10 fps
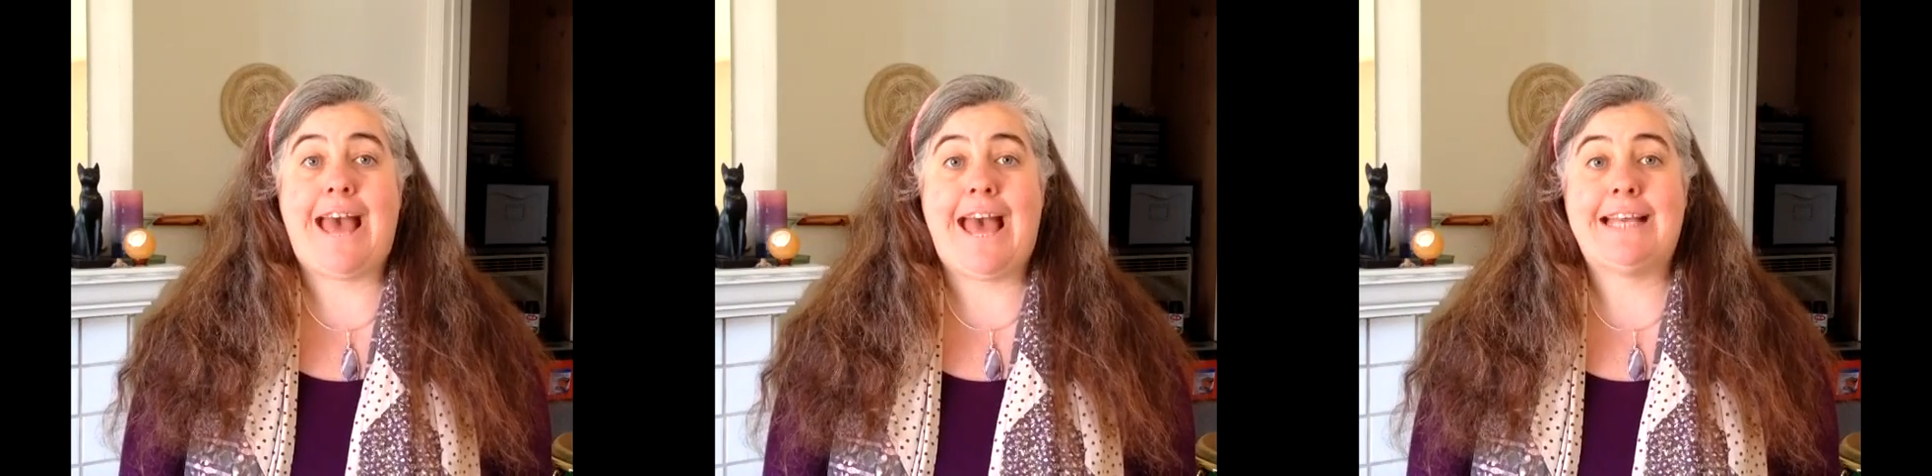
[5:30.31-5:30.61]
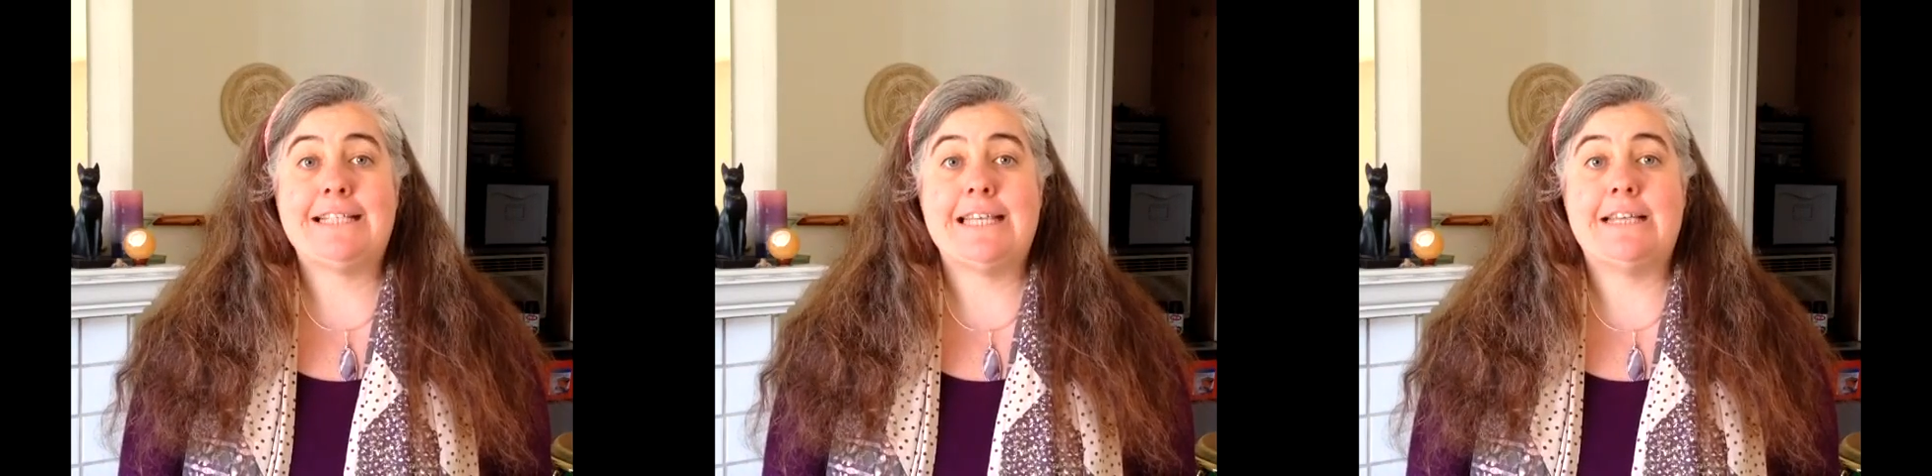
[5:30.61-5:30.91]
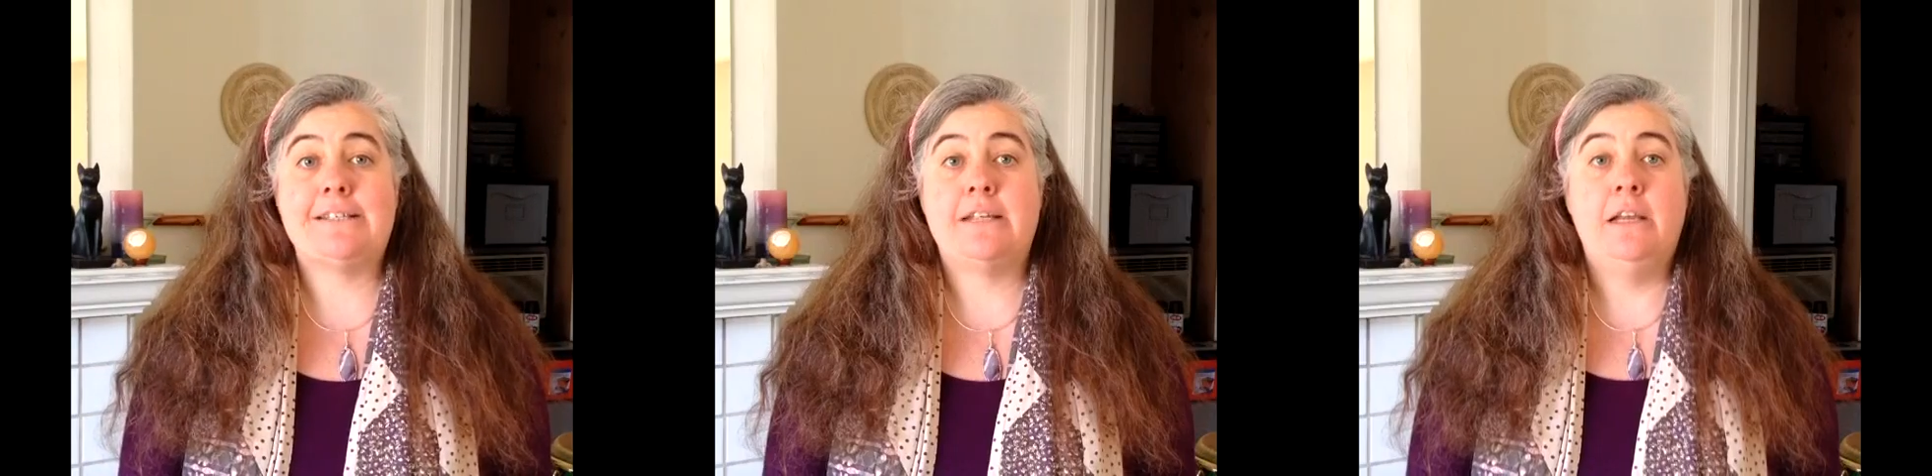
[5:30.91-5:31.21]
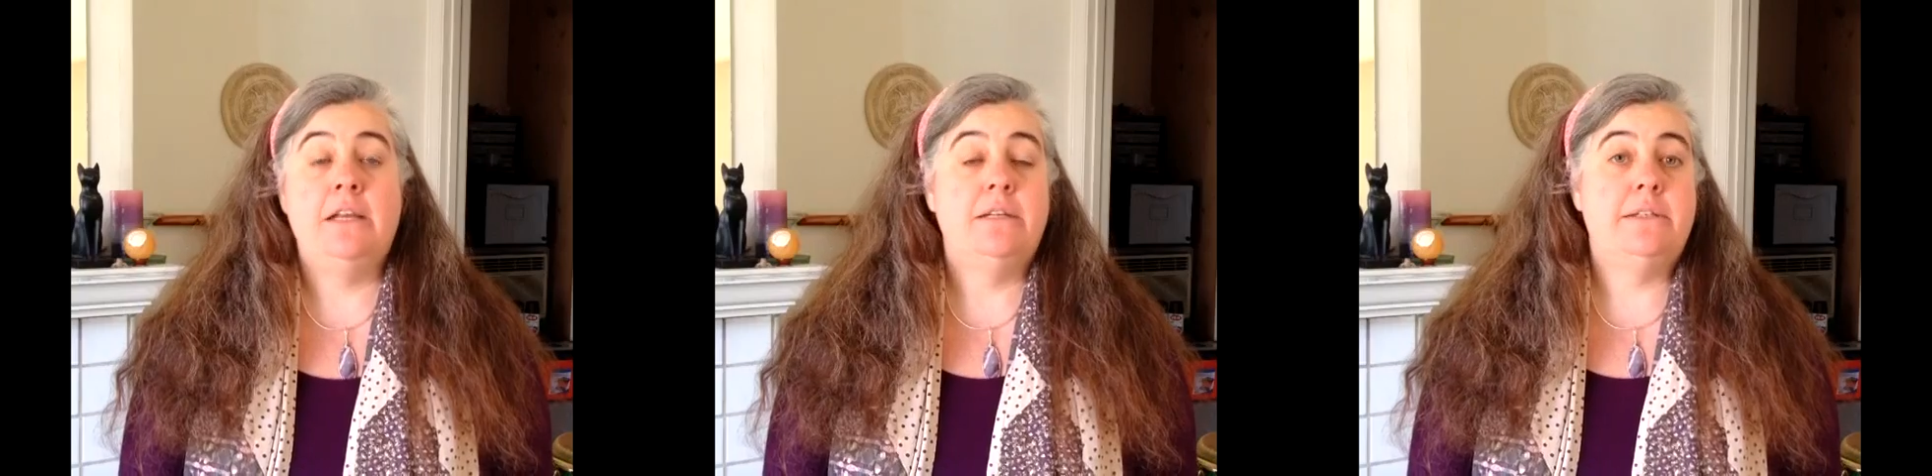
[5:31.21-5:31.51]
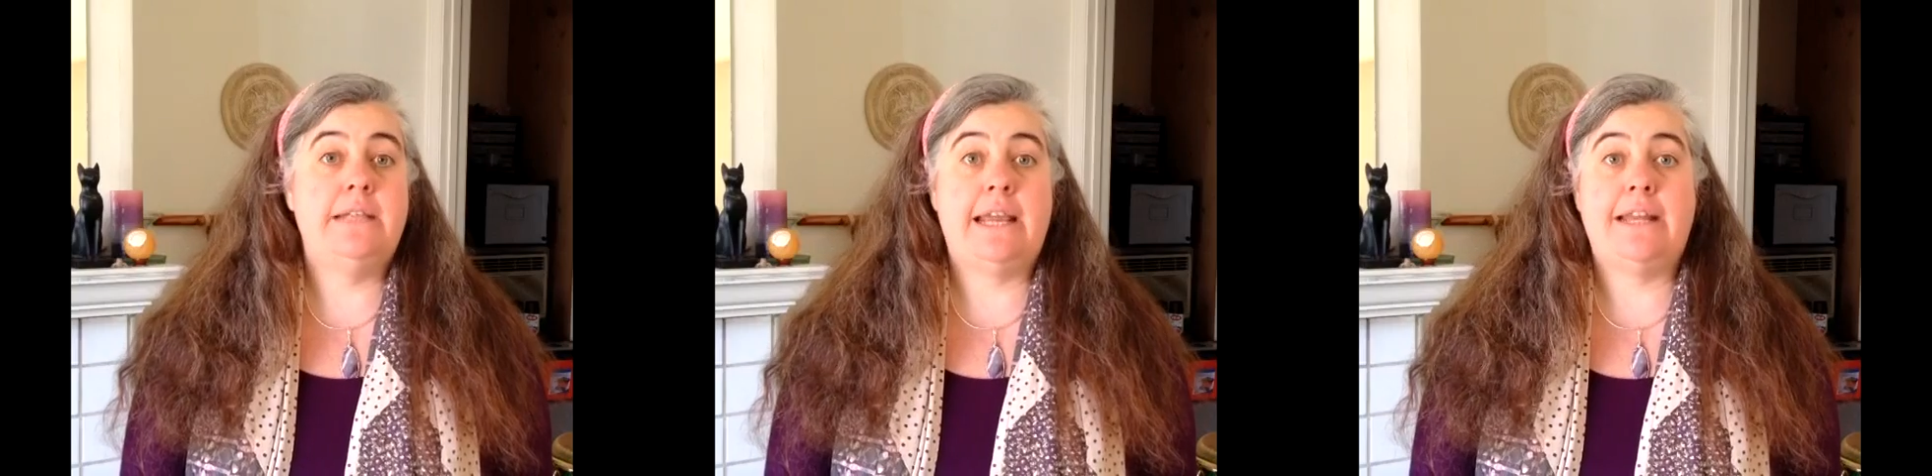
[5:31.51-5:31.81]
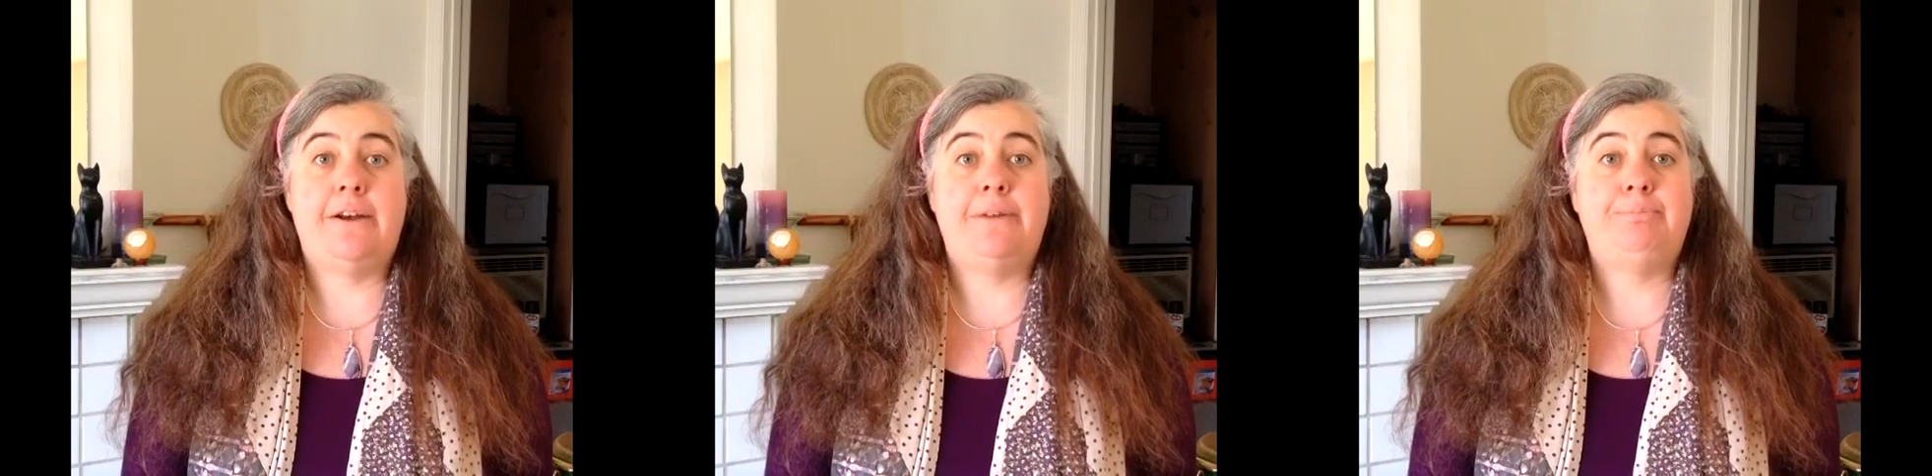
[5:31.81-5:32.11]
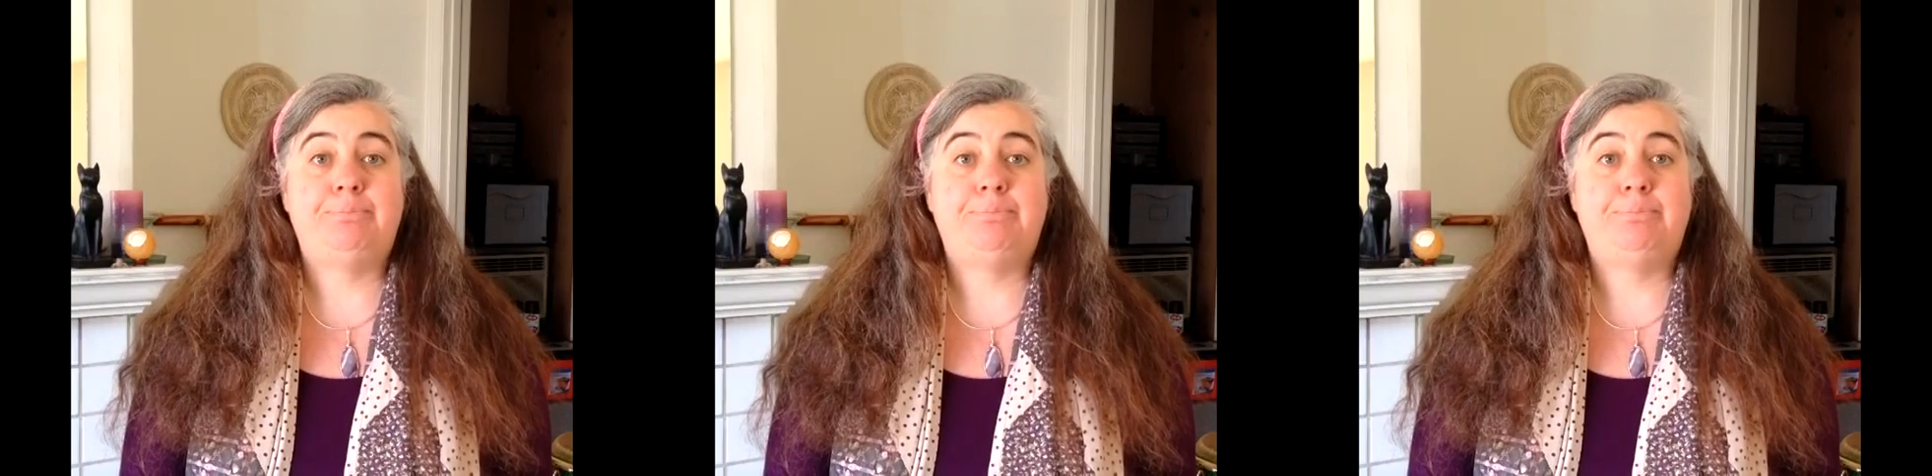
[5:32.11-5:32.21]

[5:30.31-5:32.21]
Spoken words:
accessed data